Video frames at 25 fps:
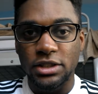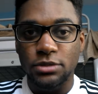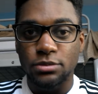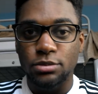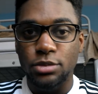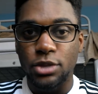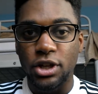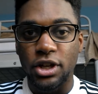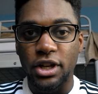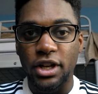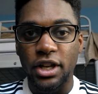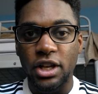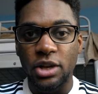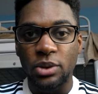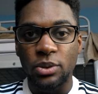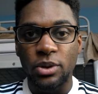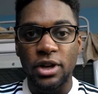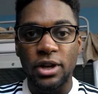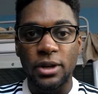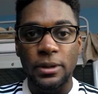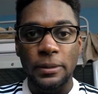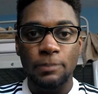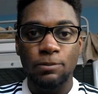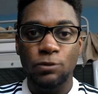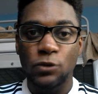But
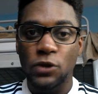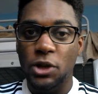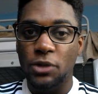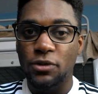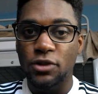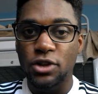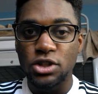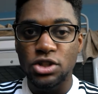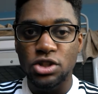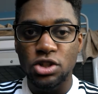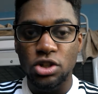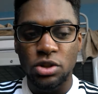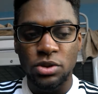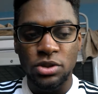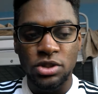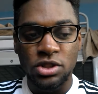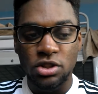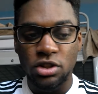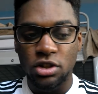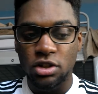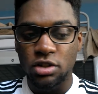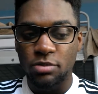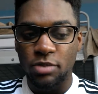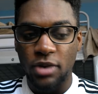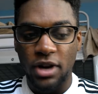anyway, the first goal was
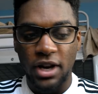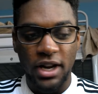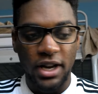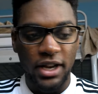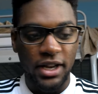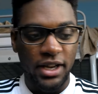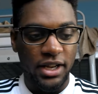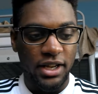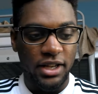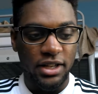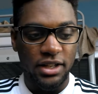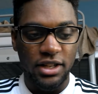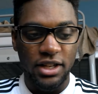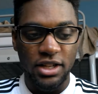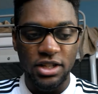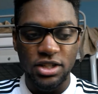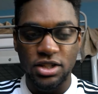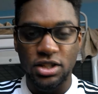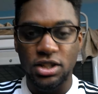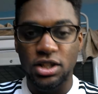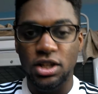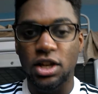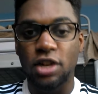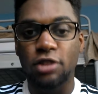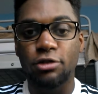scored by
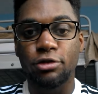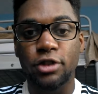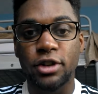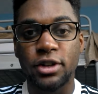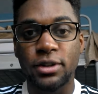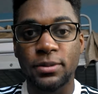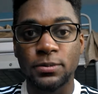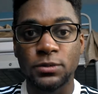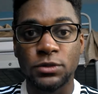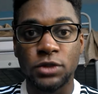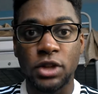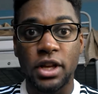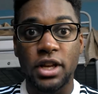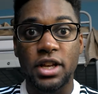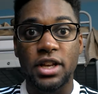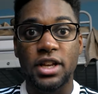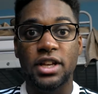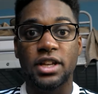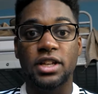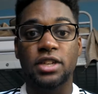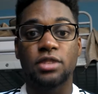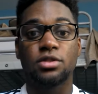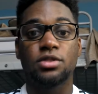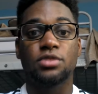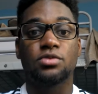Dejan Lovren,
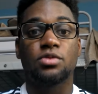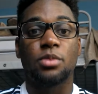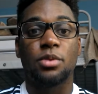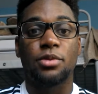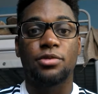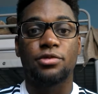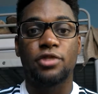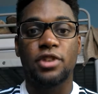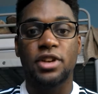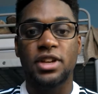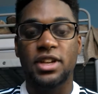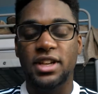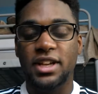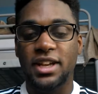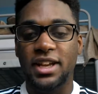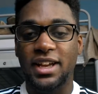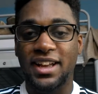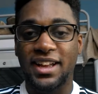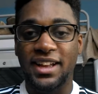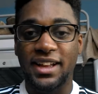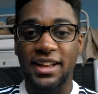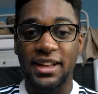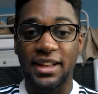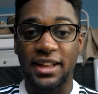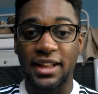and it was from a free kick.
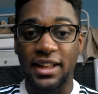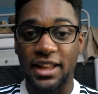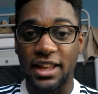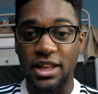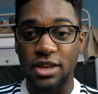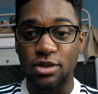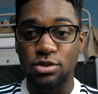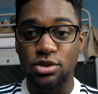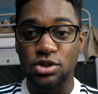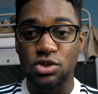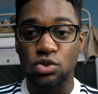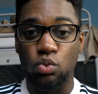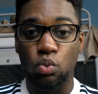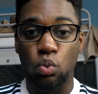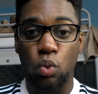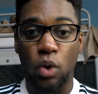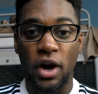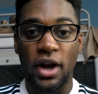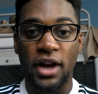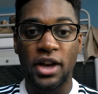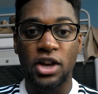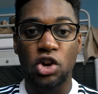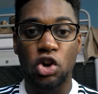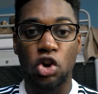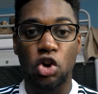He was
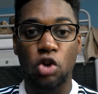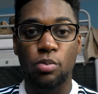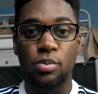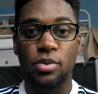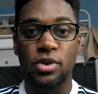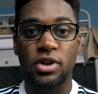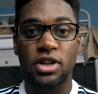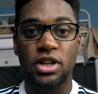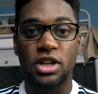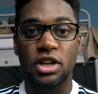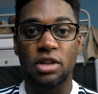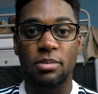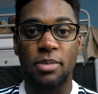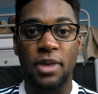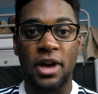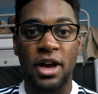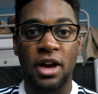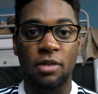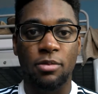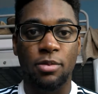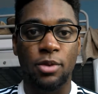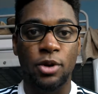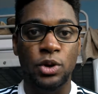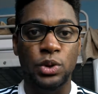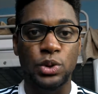wide open in the back
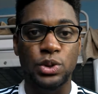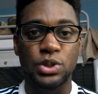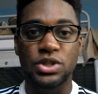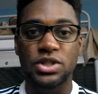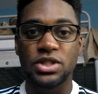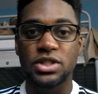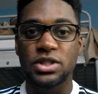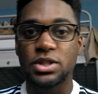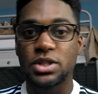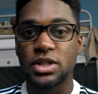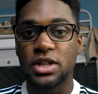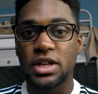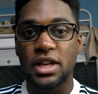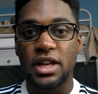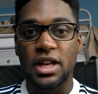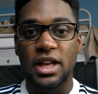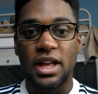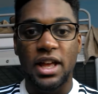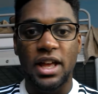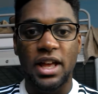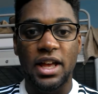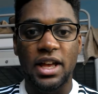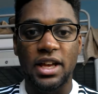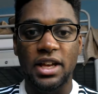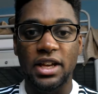post,
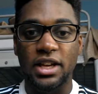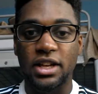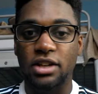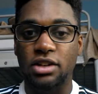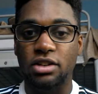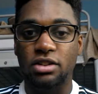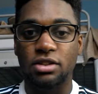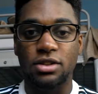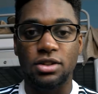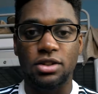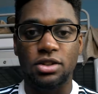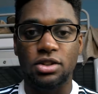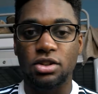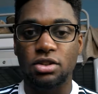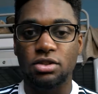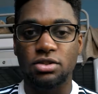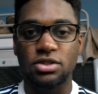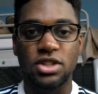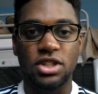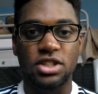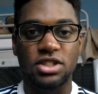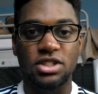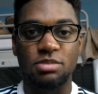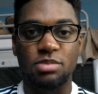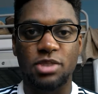and no
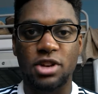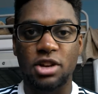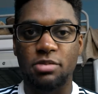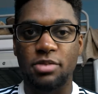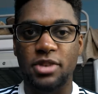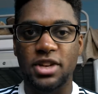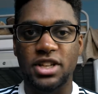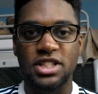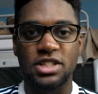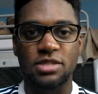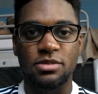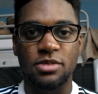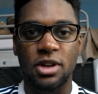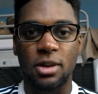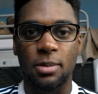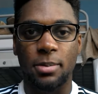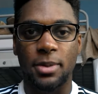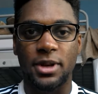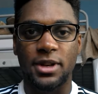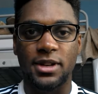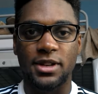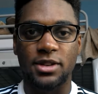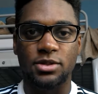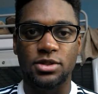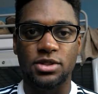Chelsea player picked him up,
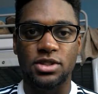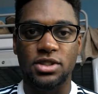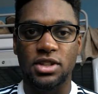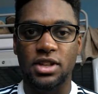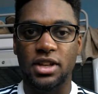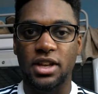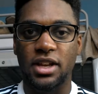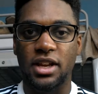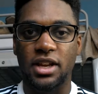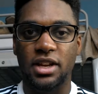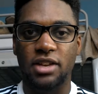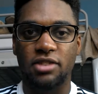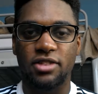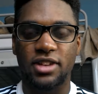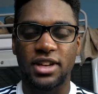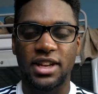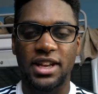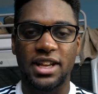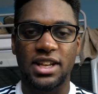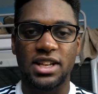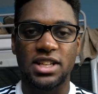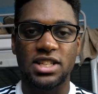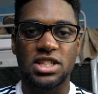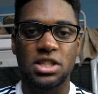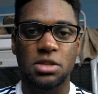and he really
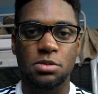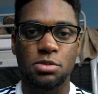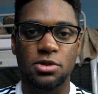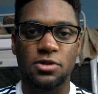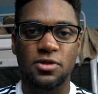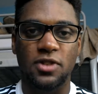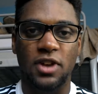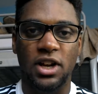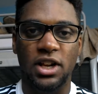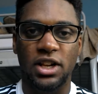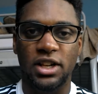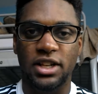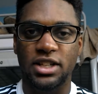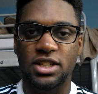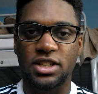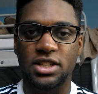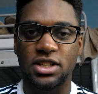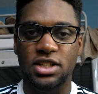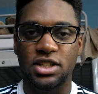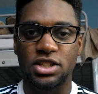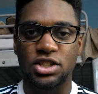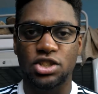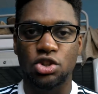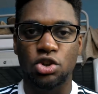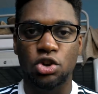had a simple volley
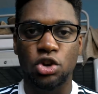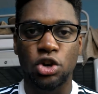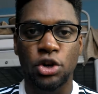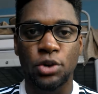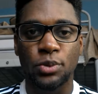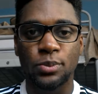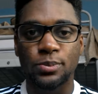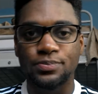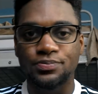to score.